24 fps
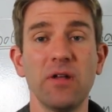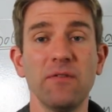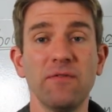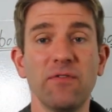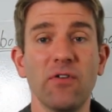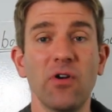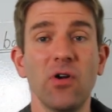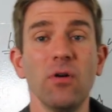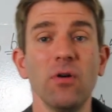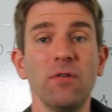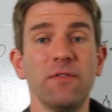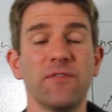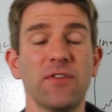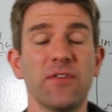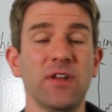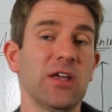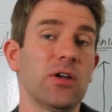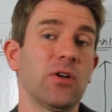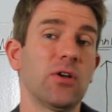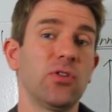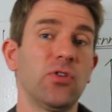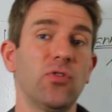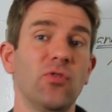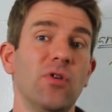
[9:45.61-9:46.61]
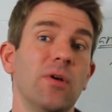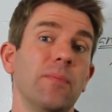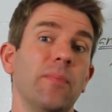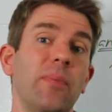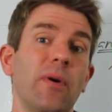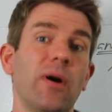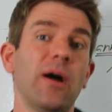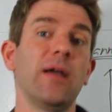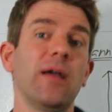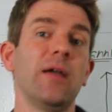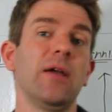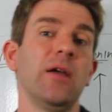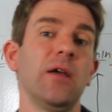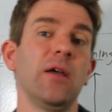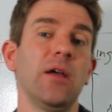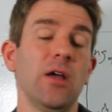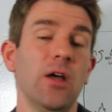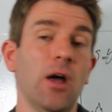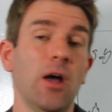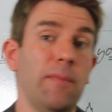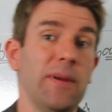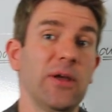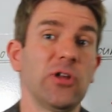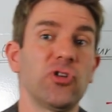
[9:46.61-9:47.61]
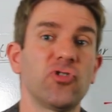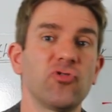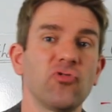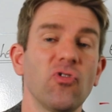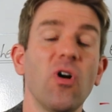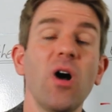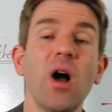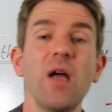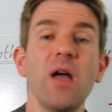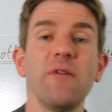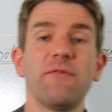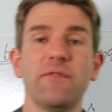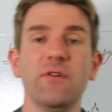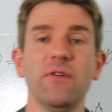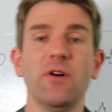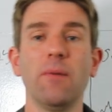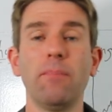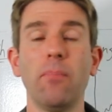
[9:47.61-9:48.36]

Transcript: And very often it could do it by a big drive,